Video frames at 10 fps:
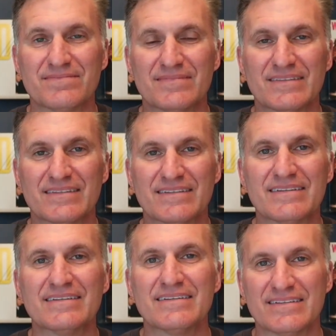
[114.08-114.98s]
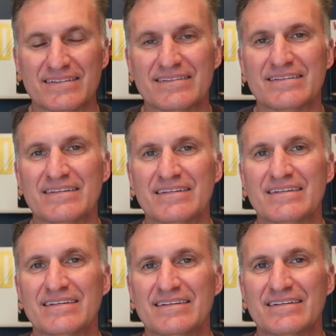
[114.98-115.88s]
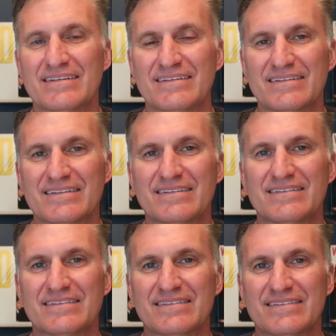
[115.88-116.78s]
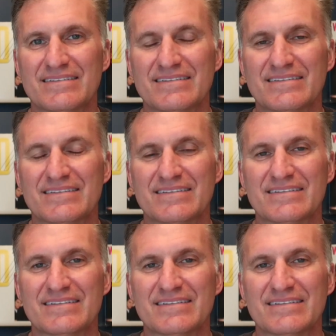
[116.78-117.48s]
(not speaking)